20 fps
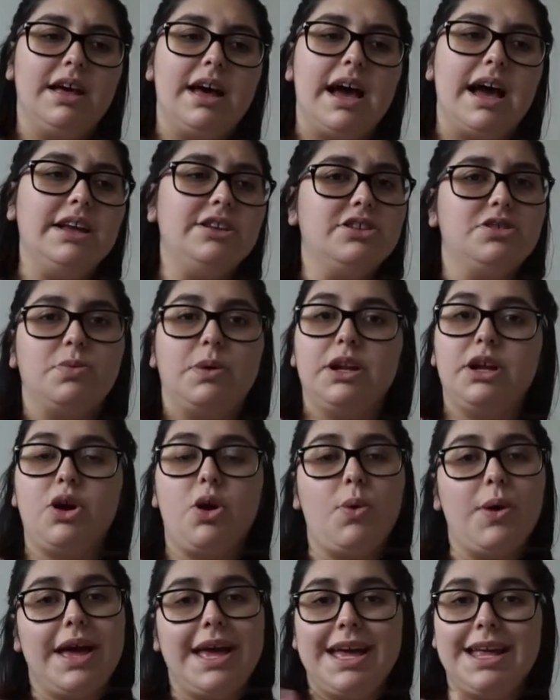I just want to
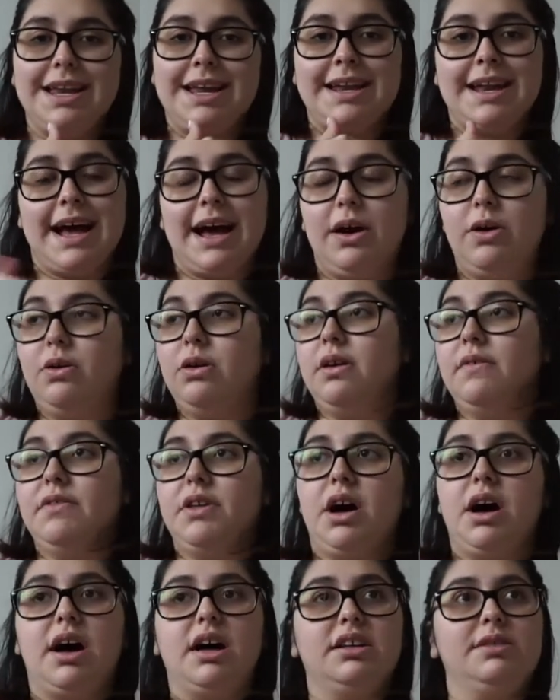go in and out of the
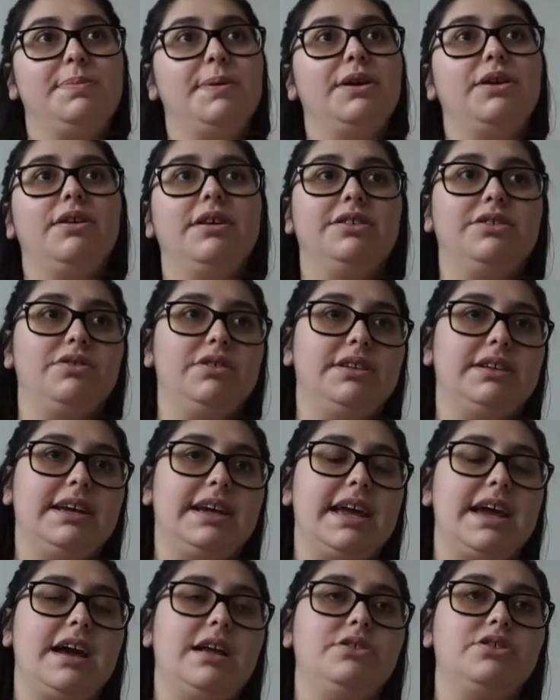hospital as soon as I
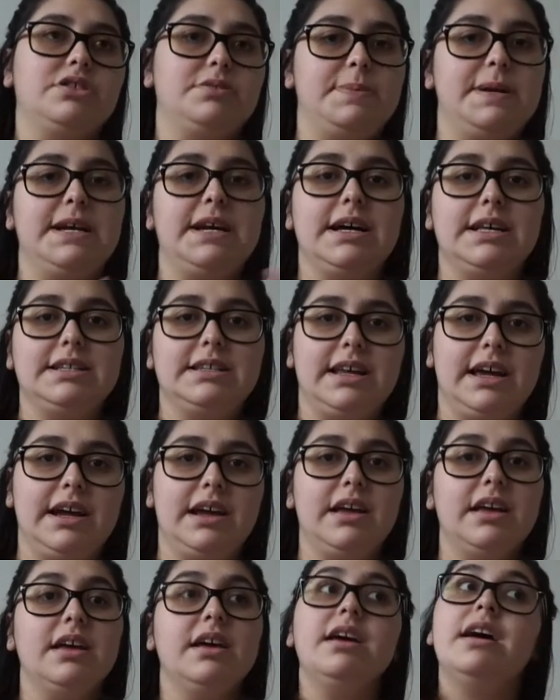can, just because, like,